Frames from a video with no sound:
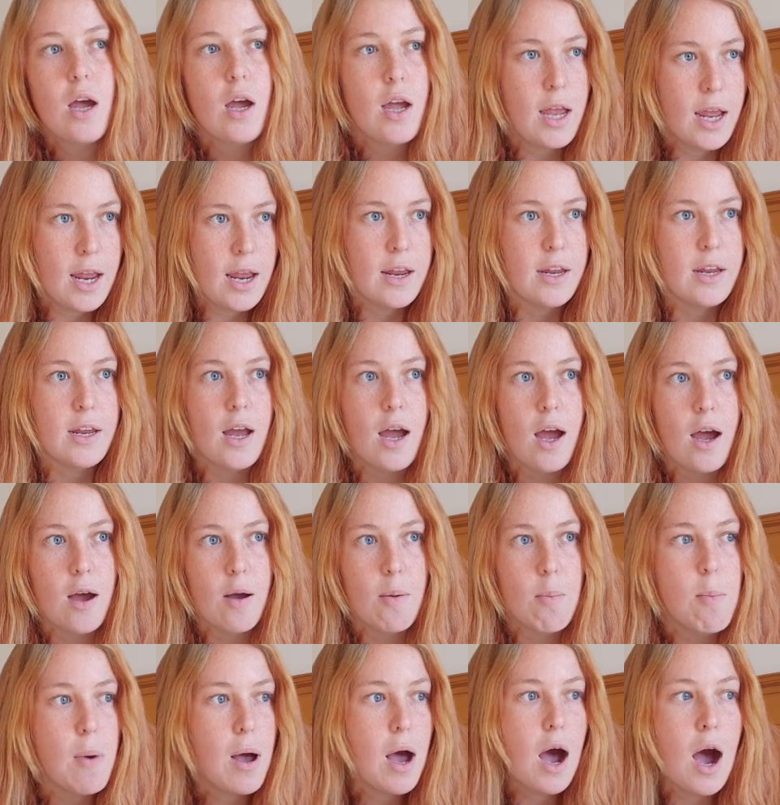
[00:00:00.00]
hey,
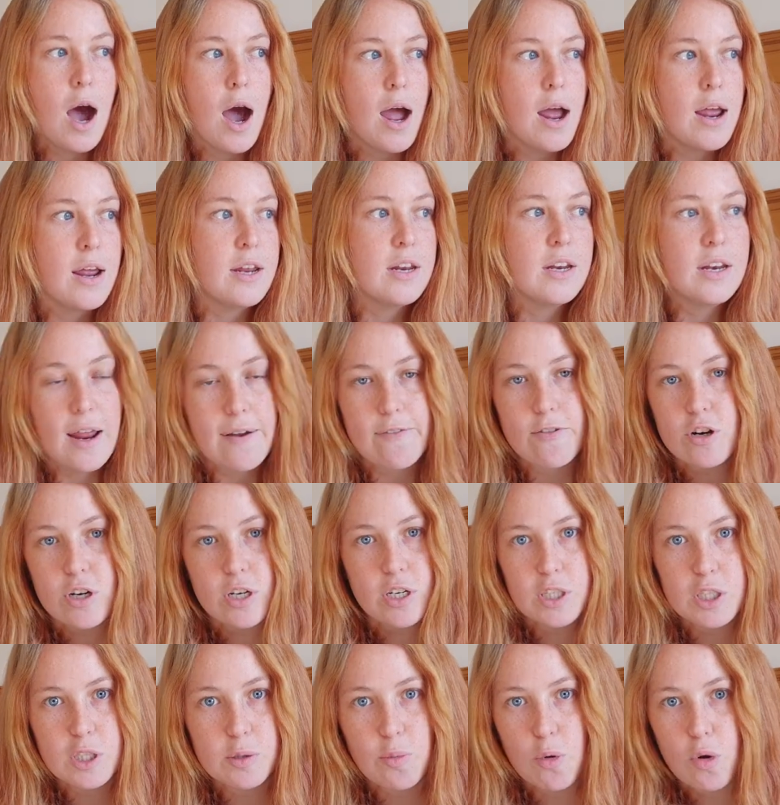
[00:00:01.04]
um, I never
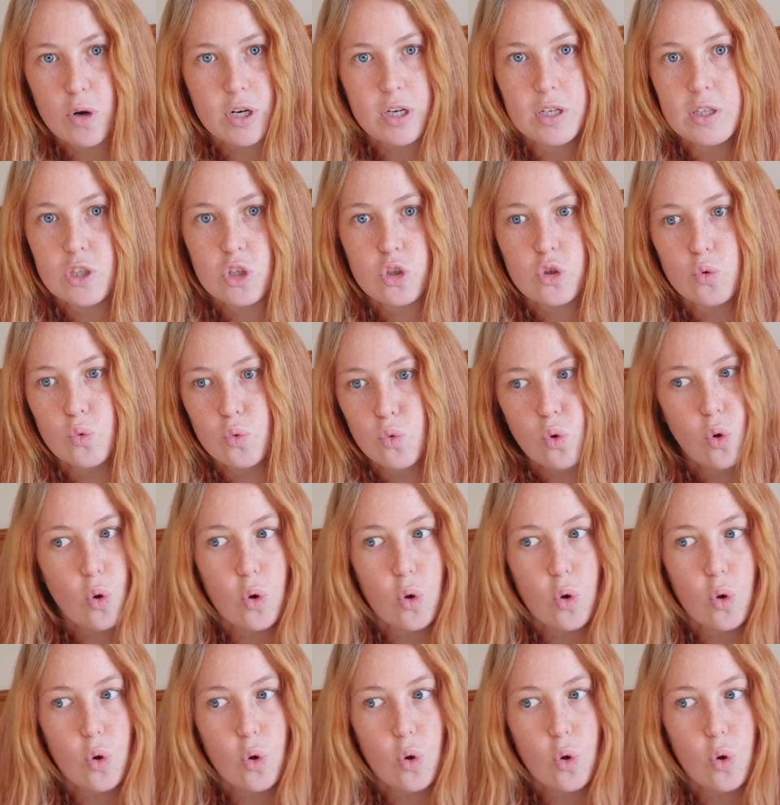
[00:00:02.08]
did sport in school